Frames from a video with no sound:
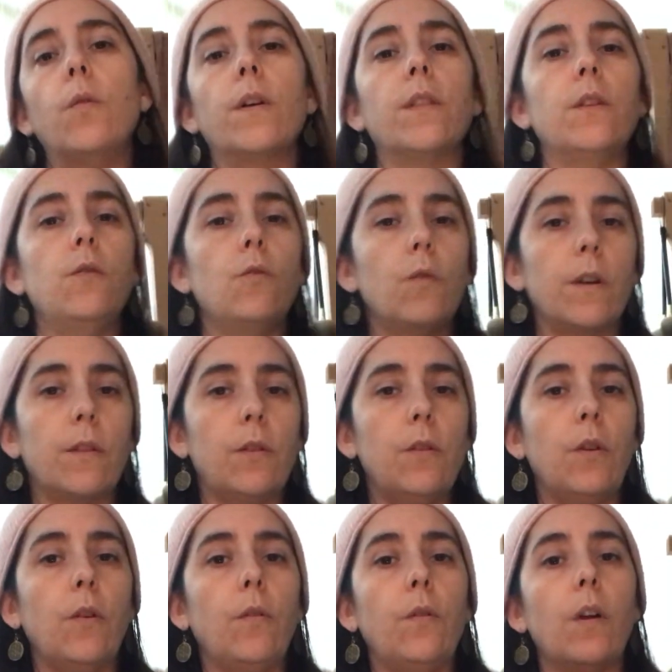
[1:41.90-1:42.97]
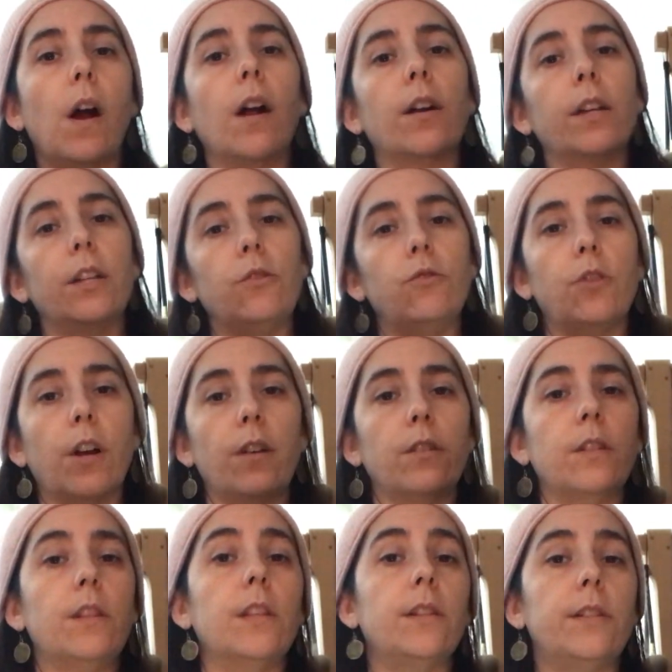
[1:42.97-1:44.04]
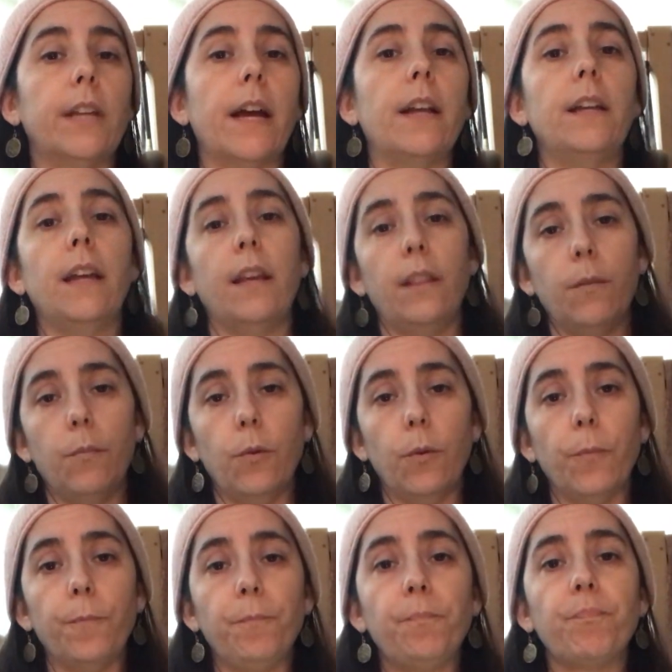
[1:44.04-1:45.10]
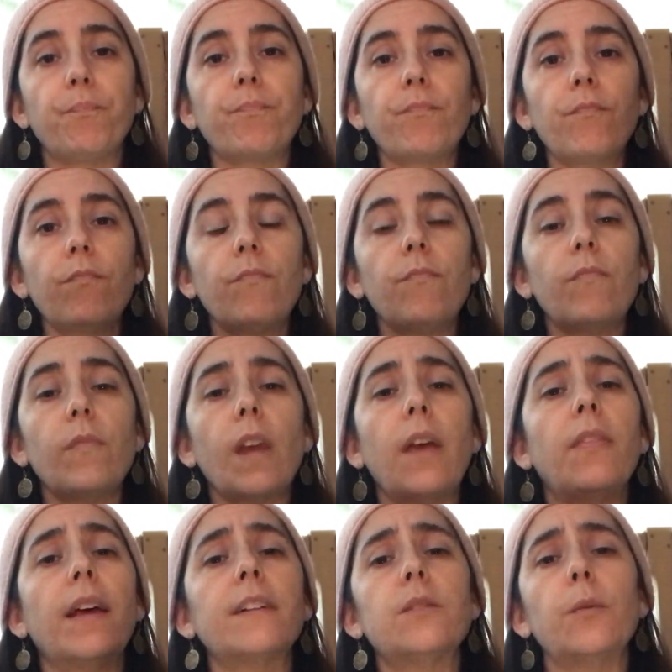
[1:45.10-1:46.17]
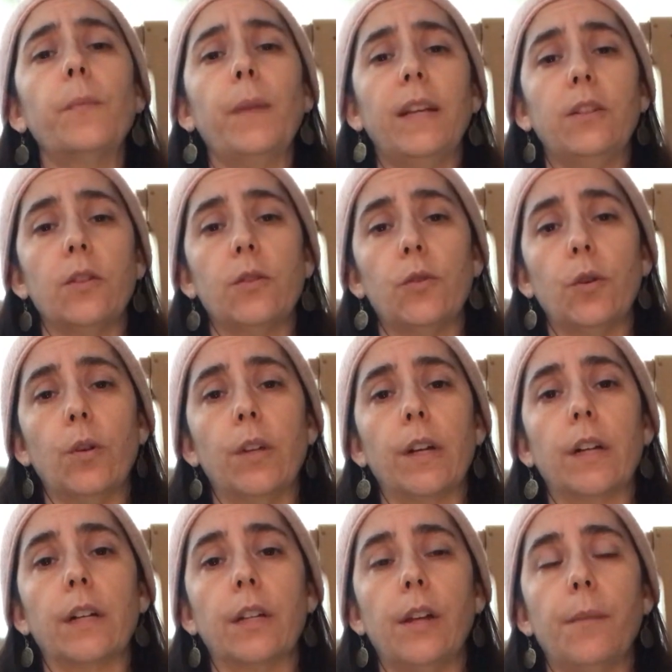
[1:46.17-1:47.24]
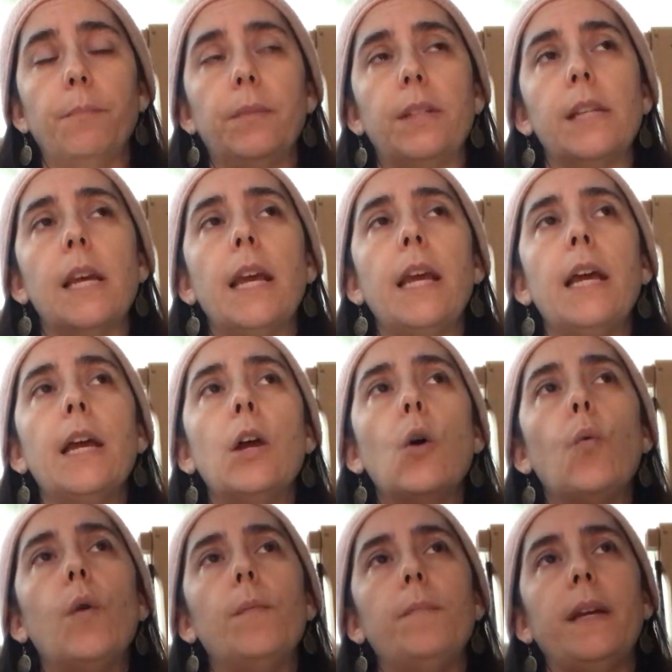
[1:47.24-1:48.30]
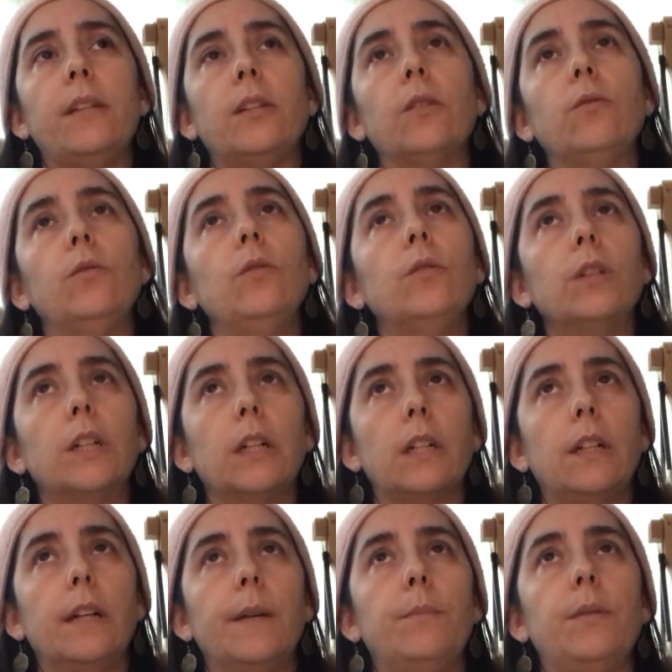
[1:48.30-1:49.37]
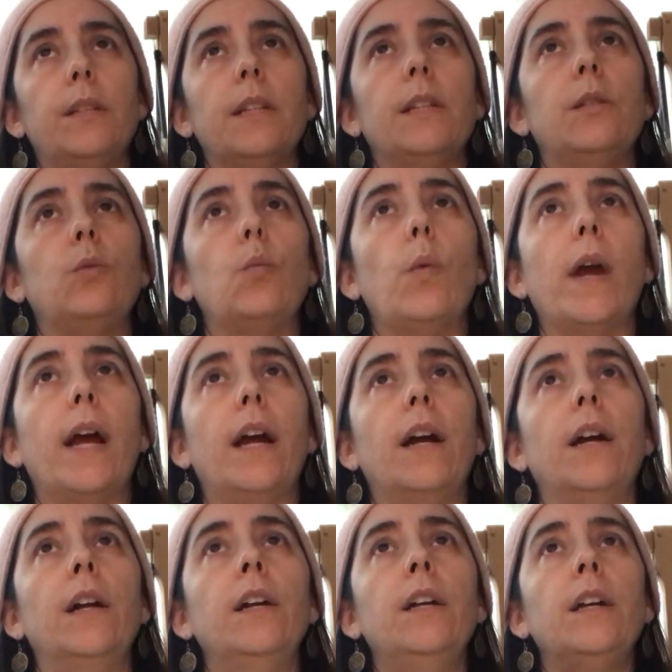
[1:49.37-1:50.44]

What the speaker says: or the north node are conjunct the sun and the moon. And that's what makes a solar eclipse. What makes a lunar eclipse is where